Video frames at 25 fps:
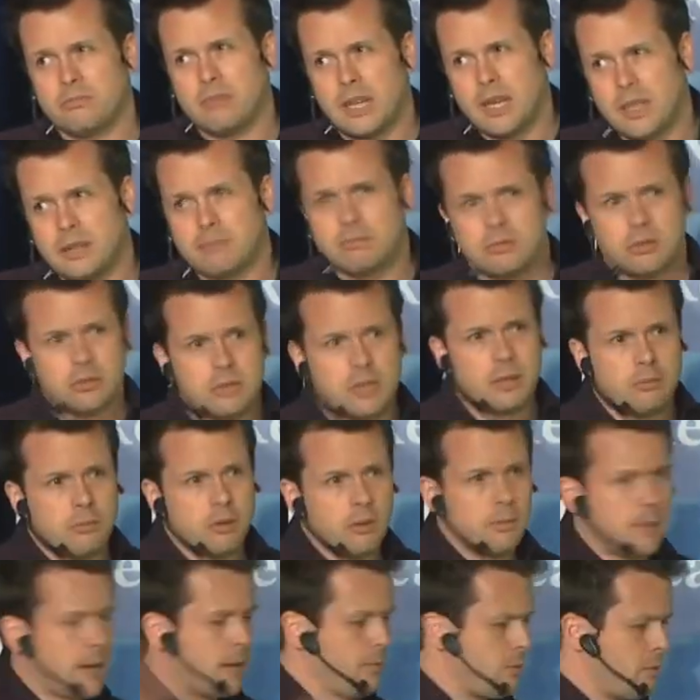Yeah, good number
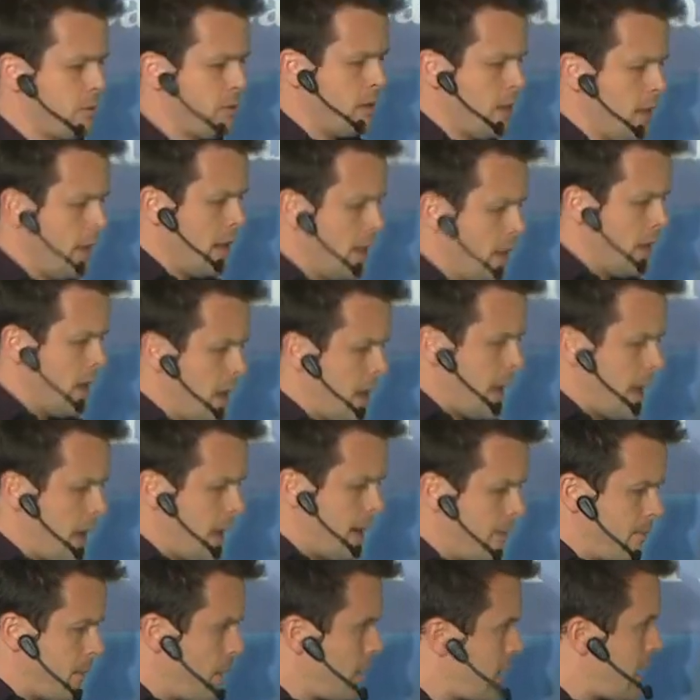of people.
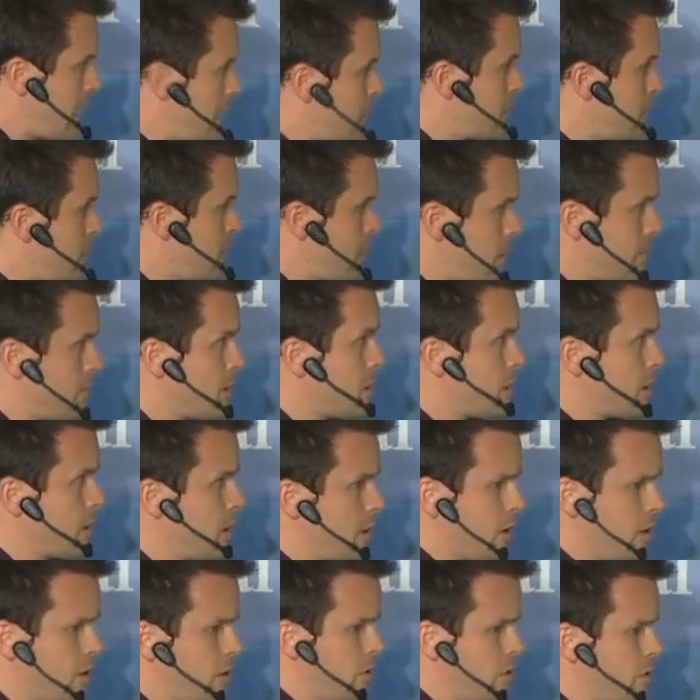Um, okay, so what I'm just going to